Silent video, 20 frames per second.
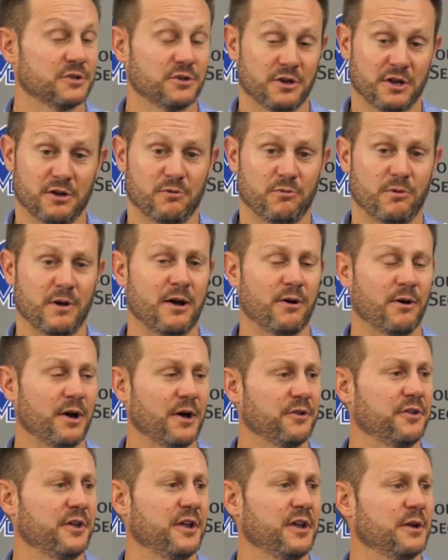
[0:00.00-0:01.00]
They're like, wow,
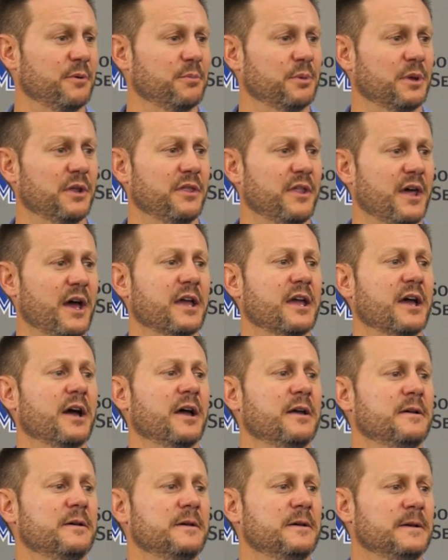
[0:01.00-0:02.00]
how'd they end up getting that
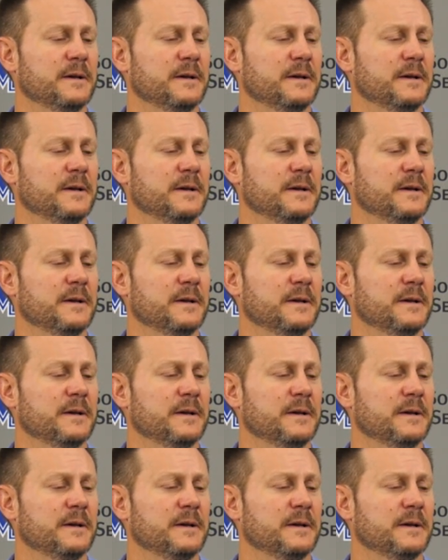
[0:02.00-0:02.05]
guy?